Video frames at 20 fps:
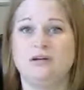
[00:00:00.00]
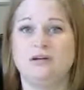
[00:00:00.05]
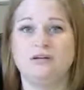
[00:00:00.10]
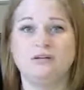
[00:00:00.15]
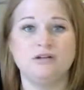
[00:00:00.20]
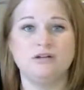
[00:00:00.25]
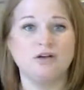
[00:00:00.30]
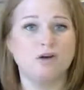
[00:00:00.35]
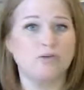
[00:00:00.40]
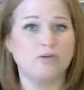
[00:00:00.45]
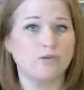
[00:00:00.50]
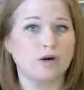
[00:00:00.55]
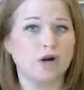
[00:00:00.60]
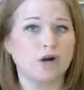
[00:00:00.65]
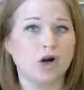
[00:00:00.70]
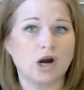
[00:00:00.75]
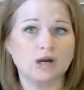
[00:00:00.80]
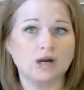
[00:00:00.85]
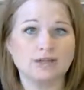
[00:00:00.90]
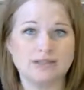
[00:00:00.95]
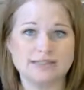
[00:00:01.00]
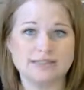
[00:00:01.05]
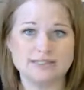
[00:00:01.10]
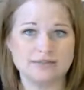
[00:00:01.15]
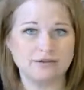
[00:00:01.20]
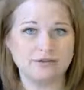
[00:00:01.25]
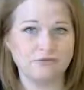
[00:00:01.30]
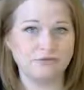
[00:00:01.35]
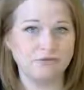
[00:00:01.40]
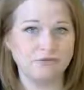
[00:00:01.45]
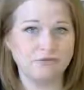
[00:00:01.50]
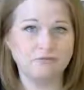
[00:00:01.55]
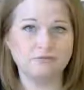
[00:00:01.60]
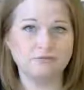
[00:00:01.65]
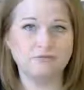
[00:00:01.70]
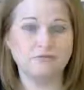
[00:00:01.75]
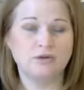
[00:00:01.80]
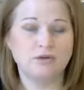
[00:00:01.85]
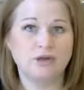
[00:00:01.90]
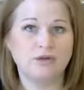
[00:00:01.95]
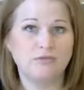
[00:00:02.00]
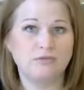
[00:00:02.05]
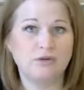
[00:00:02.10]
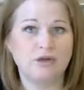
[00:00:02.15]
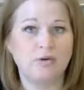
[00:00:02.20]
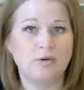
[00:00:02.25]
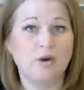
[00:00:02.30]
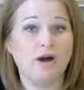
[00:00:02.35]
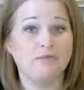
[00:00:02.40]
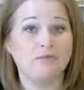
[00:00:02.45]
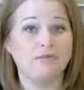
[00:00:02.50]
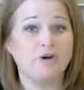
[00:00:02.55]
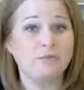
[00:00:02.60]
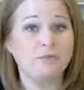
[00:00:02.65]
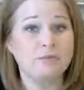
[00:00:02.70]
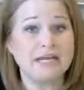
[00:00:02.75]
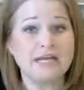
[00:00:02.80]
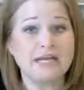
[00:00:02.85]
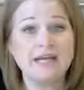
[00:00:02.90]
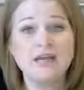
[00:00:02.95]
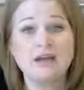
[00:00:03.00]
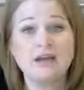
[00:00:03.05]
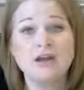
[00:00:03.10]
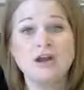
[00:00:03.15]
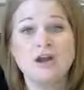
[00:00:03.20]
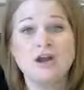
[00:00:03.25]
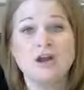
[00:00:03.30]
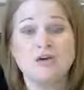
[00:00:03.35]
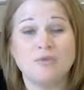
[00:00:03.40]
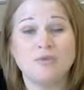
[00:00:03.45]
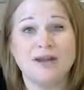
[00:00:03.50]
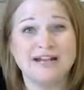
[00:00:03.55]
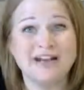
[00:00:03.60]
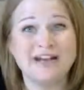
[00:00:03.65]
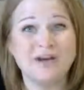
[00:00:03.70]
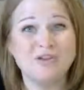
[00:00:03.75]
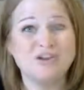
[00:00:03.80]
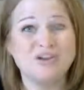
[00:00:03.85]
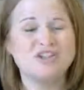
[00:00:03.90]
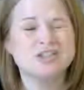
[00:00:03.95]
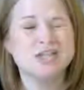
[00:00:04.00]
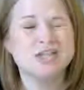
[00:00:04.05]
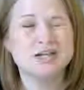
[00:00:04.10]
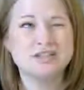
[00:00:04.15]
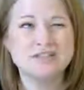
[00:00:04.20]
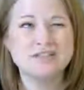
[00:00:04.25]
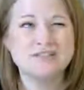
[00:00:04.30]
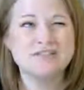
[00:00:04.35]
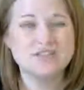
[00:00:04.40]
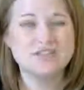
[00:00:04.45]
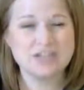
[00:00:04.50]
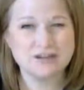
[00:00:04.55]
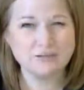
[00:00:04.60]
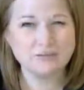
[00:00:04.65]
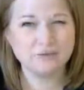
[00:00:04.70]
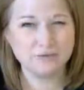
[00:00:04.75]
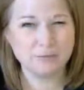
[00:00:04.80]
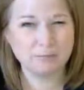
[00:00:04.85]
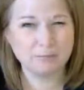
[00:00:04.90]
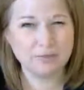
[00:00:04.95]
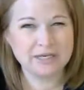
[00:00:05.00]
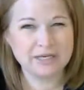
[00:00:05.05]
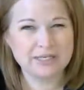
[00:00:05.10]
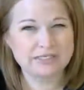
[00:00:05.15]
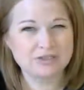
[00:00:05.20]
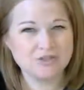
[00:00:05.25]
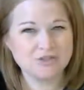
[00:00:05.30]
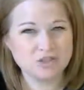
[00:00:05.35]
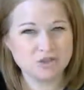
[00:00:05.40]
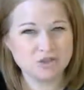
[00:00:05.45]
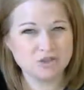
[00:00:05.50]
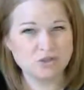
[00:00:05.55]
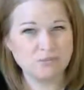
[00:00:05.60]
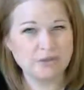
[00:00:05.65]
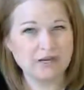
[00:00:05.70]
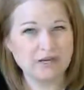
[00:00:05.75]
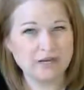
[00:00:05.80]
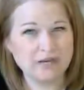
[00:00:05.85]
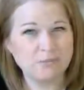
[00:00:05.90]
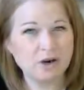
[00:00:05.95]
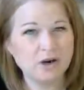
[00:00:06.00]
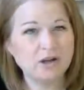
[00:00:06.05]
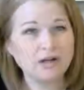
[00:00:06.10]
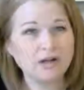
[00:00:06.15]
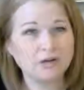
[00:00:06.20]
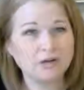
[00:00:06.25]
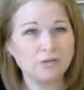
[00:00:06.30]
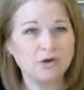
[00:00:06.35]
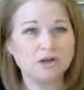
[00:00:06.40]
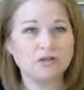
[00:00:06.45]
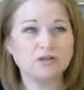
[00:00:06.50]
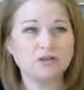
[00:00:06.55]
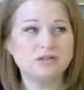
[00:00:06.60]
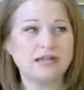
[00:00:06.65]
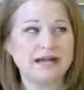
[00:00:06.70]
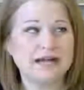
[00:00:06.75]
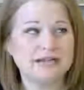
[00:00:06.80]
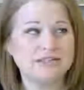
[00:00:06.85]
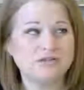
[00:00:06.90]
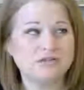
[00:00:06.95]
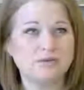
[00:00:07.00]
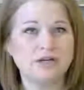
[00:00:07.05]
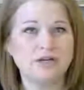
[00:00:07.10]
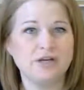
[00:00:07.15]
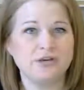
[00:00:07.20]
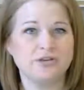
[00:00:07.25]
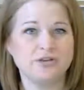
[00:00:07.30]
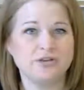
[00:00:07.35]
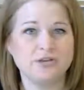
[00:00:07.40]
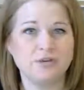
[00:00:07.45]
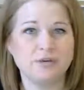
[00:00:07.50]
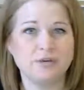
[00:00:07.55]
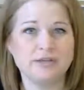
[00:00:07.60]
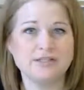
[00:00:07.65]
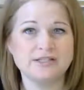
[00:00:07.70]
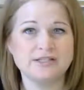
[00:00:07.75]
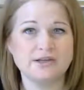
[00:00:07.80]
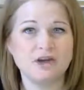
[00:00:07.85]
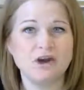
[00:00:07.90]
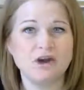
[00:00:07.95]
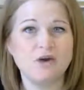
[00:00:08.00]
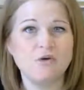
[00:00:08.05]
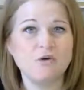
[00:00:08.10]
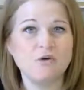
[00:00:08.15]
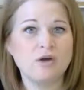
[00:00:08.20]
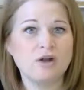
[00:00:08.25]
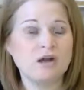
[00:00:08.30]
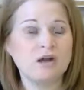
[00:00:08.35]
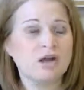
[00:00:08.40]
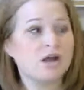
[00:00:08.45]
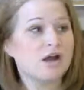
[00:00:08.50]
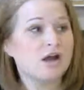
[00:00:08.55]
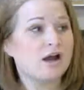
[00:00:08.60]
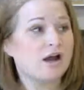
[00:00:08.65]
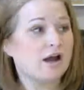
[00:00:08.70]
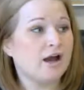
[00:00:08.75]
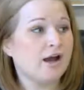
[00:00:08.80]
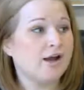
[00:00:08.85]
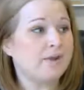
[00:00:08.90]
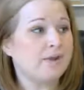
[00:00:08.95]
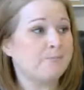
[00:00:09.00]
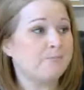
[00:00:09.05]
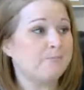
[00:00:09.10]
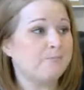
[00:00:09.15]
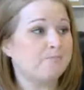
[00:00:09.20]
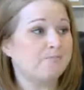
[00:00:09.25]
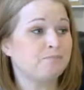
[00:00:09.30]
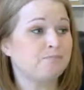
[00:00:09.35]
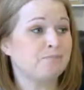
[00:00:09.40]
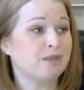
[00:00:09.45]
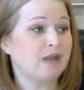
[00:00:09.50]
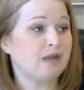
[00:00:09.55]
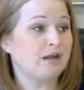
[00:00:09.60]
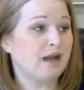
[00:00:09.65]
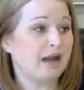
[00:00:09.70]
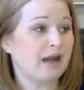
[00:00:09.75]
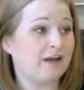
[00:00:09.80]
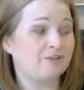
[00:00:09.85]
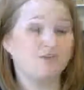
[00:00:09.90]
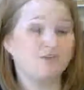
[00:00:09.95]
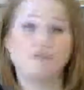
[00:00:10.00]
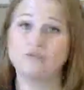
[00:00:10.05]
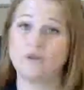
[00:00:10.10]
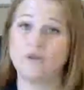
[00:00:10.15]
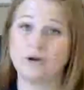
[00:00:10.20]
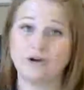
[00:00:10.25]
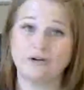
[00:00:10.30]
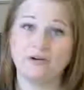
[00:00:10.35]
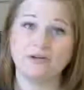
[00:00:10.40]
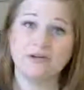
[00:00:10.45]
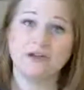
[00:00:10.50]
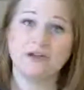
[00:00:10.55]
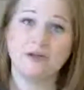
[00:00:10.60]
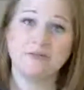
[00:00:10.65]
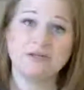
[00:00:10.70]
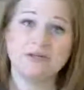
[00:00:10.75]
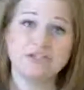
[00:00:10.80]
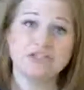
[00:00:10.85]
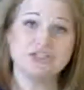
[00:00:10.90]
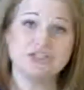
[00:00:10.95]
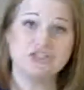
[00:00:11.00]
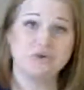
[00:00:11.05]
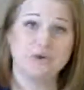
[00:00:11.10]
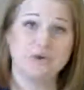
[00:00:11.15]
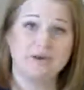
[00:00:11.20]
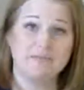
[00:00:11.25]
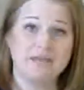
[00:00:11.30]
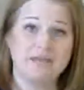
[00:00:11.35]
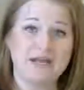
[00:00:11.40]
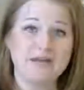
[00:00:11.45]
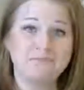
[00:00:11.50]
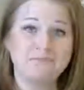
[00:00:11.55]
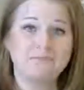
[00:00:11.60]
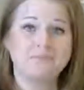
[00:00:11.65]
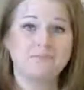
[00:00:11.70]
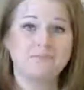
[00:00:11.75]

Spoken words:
regardless of what you are. For me, right now, there's tons of stuff because of Social Media Marketing World last week or 2 weeks ago. I have a 4-year-old coming to join me.